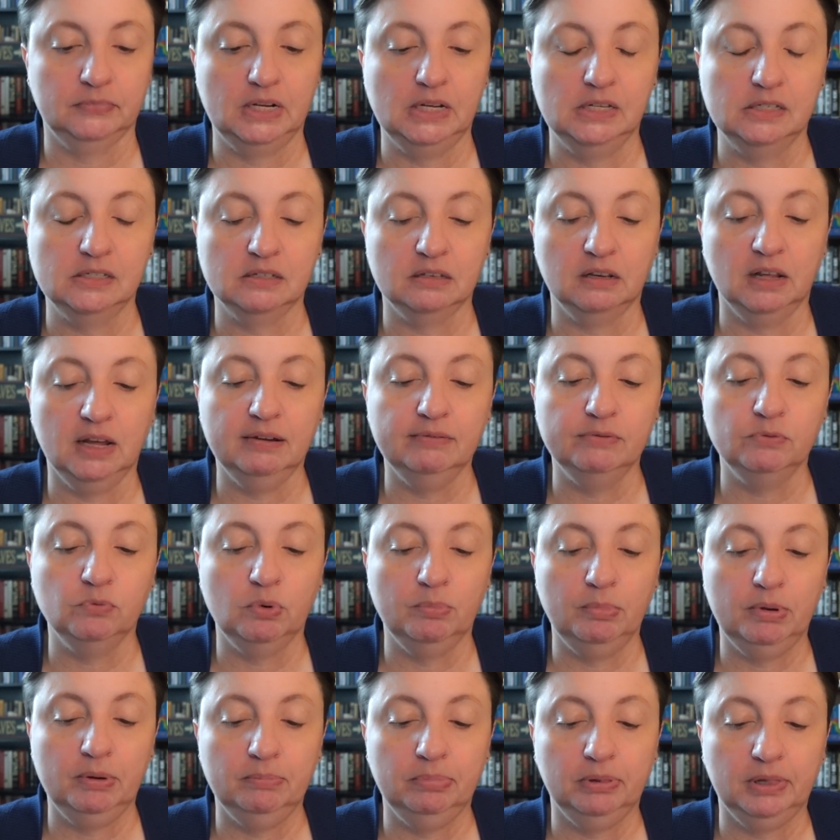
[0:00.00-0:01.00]
enslaved
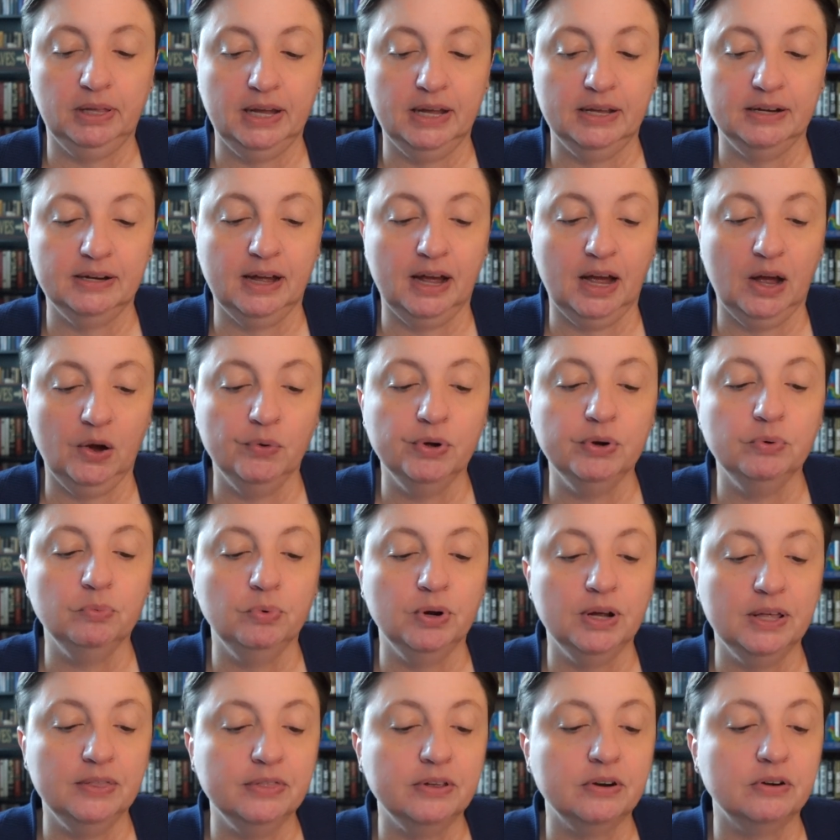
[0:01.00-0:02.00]
women planned how and
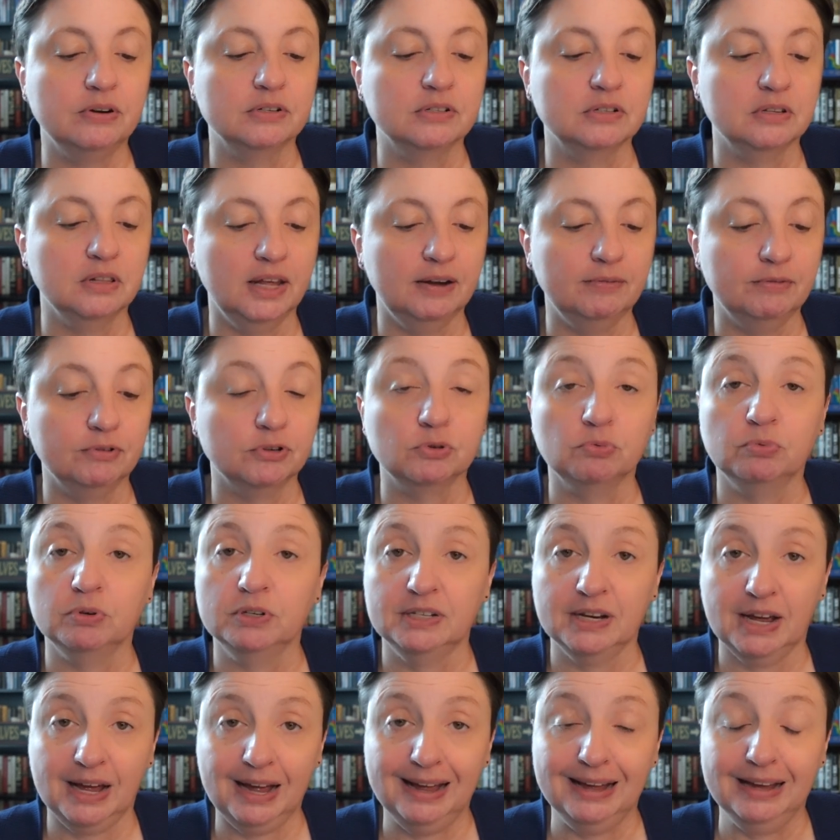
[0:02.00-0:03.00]
when their enslavers would
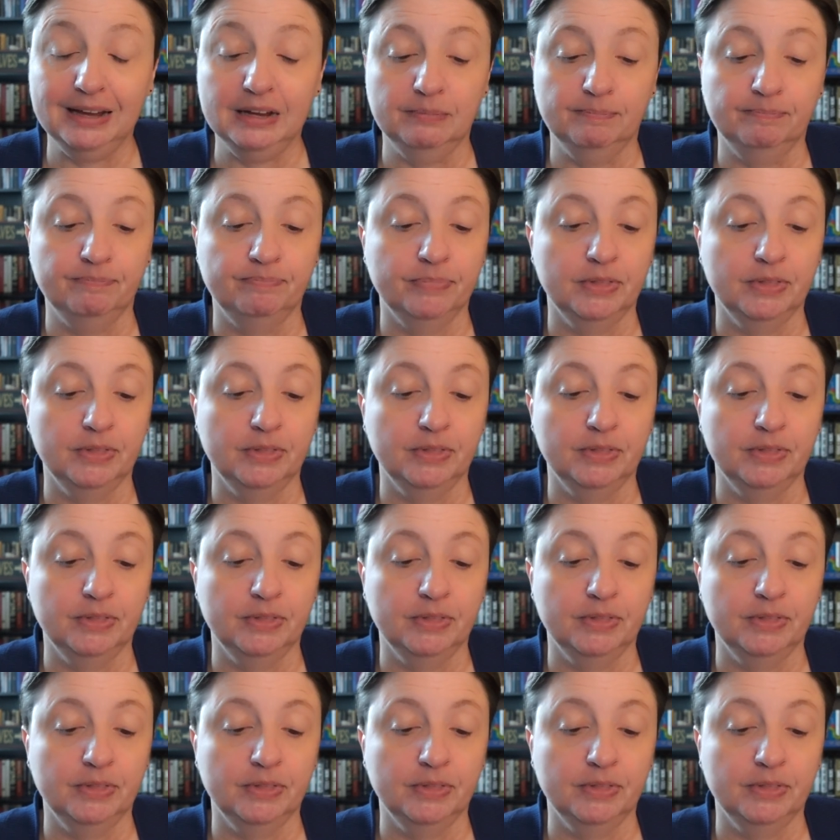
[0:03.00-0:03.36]
die,